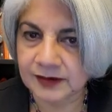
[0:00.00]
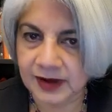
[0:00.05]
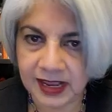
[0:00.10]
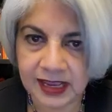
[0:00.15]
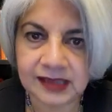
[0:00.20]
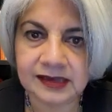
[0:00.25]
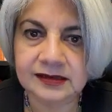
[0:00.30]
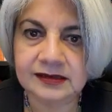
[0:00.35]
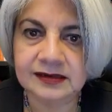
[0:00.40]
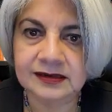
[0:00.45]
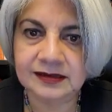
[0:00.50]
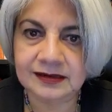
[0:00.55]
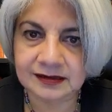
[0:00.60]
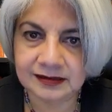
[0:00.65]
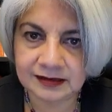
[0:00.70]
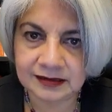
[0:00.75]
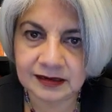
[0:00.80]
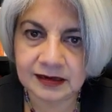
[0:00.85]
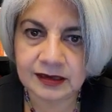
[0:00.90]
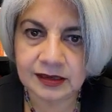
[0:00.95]
right?
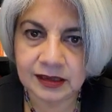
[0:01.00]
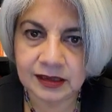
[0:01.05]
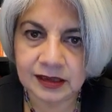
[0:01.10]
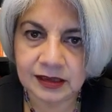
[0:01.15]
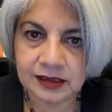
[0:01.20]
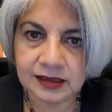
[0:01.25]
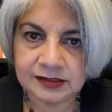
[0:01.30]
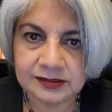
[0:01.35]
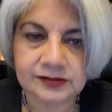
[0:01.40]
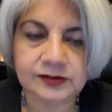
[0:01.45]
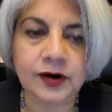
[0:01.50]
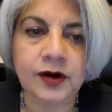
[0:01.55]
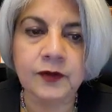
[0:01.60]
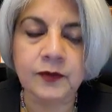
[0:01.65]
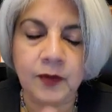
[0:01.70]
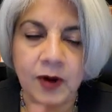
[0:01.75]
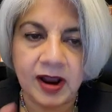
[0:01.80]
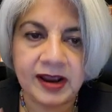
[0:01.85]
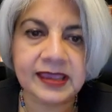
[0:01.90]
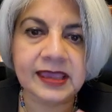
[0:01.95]
So
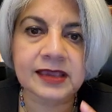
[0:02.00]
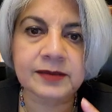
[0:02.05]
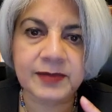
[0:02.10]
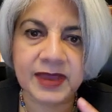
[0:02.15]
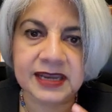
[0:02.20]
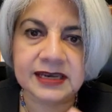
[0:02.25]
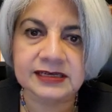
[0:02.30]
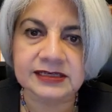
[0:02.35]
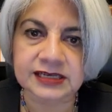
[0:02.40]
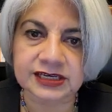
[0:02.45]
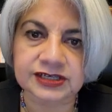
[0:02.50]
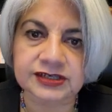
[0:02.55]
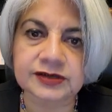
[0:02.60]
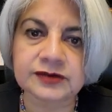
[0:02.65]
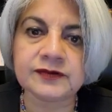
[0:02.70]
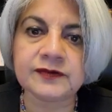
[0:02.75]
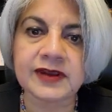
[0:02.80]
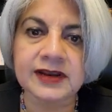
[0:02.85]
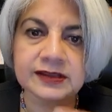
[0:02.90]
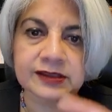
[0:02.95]
walking
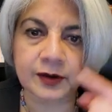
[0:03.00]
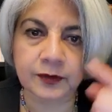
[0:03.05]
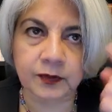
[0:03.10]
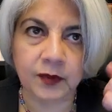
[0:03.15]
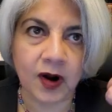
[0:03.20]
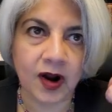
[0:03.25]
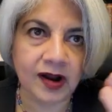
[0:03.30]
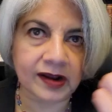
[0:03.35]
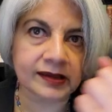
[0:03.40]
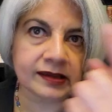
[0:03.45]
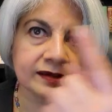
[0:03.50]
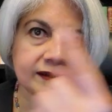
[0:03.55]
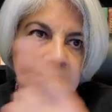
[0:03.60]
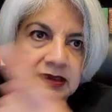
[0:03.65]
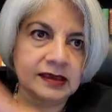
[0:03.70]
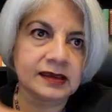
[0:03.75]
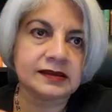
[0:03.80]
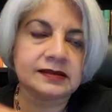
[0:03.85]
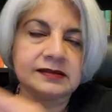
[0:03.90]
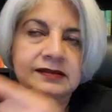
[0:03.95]
meditation where they walk,
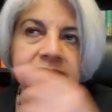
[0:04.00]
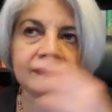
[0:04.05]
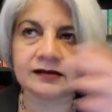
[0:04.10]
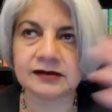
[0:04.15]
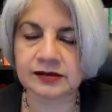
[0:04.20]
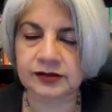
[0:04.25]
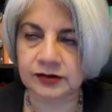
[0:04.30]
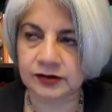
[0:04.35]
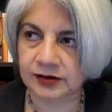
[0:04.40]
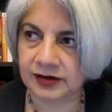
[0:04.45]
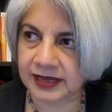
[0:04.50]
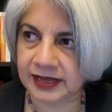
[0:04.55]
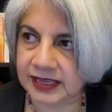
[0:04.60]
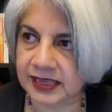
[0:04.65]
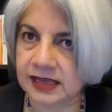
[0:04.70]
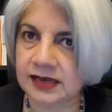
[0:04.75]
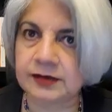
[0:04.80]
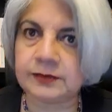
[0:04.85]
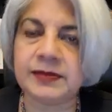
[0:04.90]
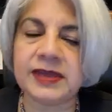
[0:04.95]
you know,
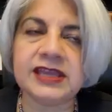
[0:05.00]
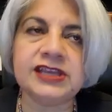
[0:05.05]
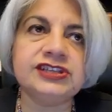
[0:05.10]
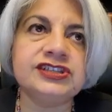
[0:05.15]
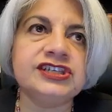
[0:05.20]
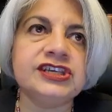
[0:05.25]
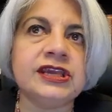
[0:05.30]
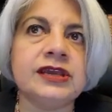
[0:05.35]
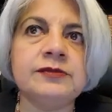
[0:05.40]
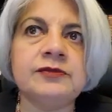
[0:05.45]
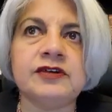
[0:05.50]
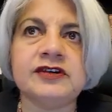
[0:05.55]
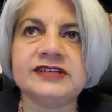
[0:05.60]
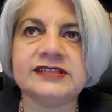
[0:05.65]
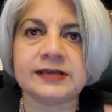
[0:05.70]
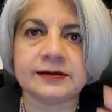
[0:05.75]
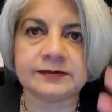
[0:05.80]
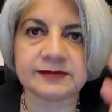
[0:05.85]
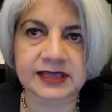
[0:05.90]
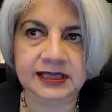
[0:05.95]
like in a big gym or
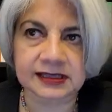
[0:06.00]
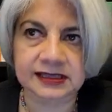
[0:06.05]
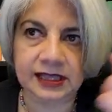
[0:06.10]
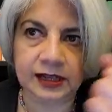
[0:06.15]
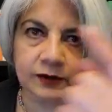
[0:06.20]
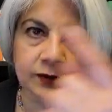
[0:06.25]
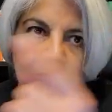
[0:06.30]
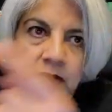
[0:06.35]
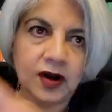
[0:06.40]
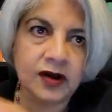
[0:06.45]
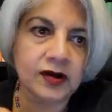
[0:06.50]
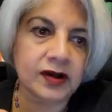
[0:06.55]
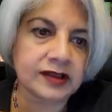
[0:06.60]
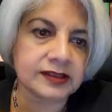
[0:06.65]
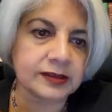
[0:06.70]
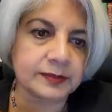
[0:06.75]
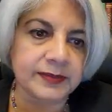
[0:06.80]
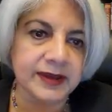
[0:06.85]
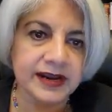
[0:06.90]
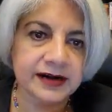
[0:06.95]
something, they'll walk
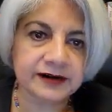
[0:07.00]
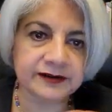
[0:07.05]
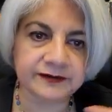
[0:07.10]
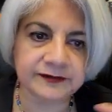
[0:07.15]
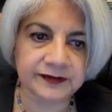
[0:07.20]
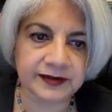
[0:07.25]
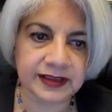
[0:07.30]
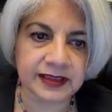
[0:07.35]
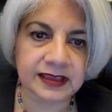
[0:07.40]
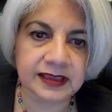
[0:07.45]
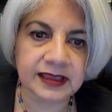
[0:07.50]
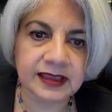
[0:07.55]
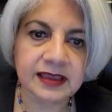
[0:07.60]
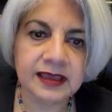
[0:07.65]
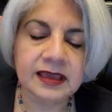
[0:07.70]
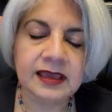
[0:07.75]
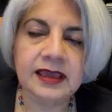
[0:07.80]
on the periphery.